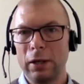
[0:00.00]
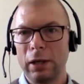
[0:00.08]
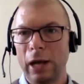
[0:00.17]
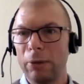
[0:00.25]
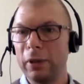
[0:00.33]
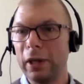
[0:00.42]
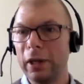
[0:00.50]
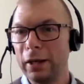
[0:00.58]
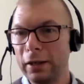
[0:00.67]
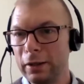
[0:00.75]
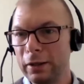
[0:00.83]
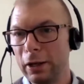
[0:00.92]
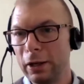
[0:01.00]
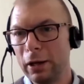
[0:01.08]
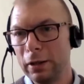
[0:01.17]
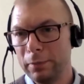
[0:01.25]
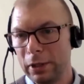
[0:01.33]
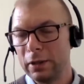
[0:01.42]
how are they,
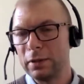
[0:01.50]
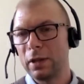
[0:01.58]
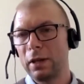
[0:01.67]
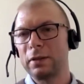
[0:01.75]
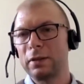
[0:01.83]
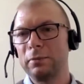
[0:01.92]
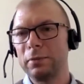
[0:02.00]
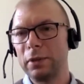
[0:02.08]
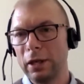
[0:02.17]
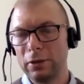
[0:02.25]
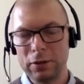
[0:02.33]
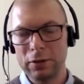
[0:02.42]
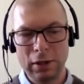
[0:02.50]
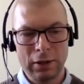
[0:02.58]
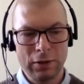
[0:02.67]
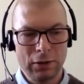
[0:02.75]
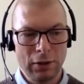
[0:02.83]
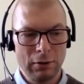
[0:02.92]
and because that's something else to
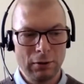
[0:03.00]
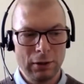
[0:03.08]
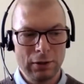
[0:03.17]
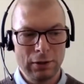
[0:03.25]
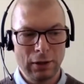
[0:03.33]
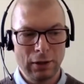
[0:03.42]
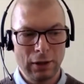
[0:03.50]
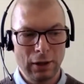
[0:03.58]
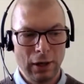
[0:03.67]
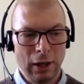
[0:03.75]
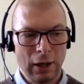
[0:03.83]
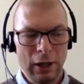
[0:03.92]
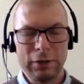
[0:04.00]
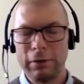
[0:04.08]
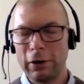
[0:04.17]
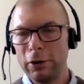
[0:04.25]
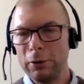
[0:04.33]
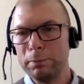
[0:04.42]
consider, is that it's
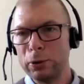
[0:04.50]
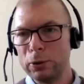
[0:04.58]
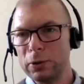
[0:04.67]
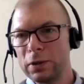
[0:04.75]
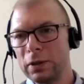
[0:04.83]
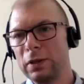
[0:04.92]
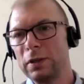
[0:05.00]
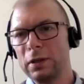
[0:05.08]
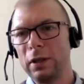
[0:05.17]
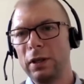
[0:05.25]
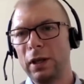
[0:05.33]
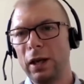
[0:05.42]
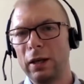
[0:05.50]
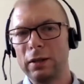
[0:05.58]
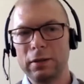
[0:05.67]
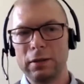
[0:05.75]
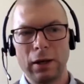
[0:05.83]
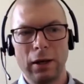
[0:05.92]
very important to get
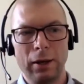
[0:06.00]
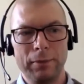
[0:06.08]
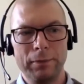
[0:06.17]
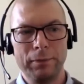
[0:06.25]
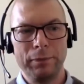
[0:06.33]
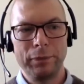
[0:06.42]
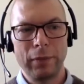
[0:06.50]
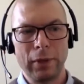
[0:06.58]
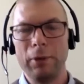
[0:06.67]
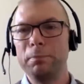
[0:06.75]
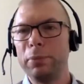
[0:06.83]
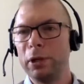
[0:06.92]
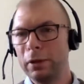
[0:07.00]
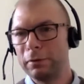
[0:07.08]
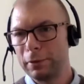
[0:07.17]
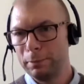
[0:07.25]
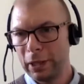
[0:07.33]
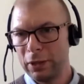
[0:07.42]
input
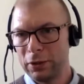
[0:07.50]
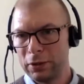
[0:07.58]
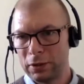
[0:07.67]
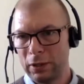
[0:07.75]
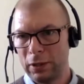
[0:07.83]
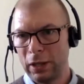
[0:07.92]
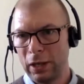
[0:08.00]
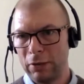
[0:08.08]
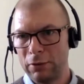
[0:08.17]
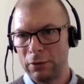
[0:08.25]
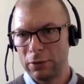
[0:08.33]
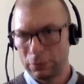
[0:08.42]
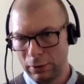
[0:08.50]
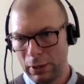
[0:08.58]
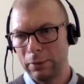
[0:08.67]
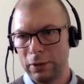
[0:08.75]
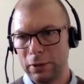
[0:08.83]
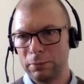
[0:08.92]
from patients and carers
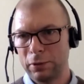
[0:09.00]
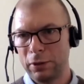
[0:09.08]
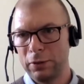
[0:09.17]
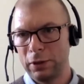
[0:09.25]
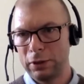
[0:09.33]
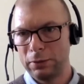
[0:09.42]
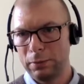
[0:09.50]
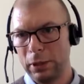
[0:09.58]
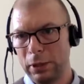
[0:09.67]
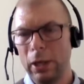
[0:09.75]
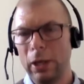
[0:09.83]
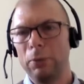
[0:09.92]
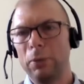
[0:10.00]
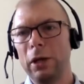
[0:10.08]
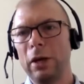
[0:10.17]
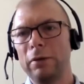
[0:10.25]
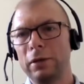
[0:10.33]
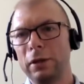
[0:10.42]
throughout this process. We
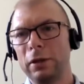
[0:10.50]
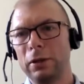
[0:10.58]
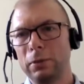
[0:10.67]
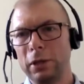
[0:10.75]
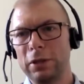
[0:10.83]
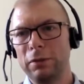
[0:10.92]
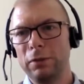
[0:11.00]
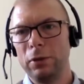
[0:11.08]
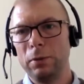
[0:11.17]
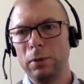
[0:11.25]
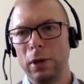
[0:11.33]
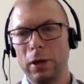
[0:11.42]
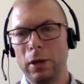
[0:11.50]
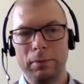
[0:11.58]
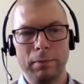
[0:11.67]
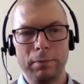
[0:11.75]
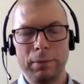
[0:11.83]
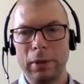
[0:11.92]
have quite a few
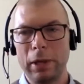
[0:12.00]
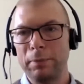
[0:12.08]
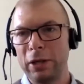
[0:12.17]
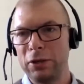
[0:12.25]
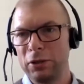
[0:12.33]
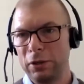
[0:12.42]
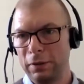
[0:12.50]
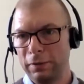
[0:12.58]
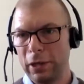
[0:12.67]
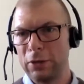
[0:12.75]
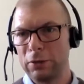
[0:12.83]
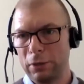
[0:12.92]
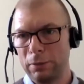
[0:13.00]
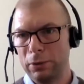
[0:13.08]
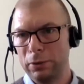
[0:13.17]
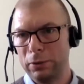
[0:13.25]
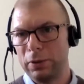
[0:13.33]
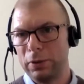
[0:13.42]
patient advisory
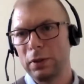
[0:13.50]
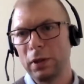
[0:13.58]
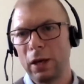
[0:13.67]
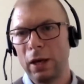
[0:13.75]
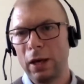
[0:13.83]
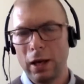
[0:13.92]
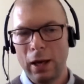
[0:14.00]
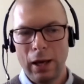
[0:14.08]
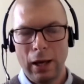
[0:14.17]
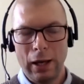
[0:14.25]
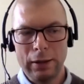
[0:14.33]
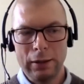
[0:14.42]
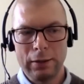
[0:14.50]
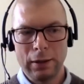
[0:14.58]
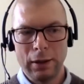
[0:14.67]
boards, and